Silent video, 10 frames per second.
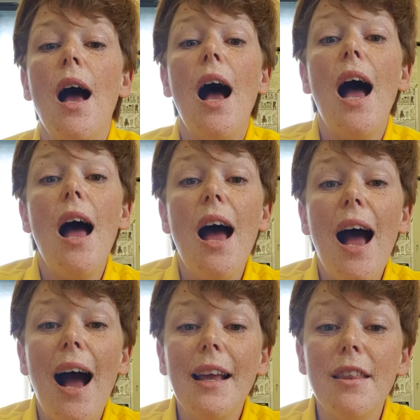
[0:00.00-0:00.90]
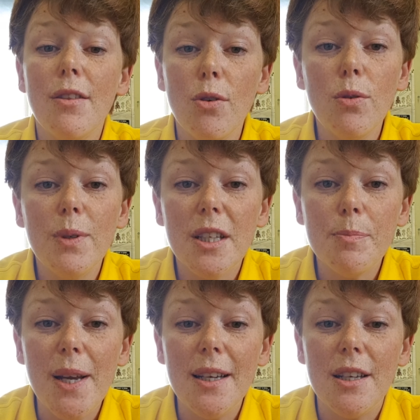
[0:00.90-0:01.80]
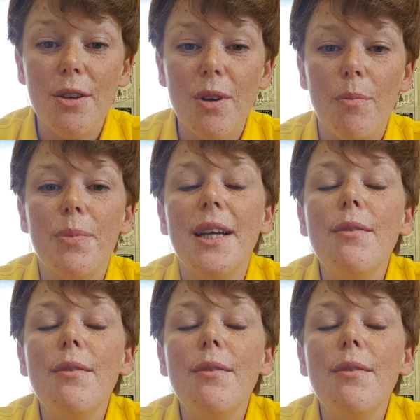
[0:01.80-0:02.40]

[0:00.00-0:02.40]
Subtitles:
I thought with us being a new company,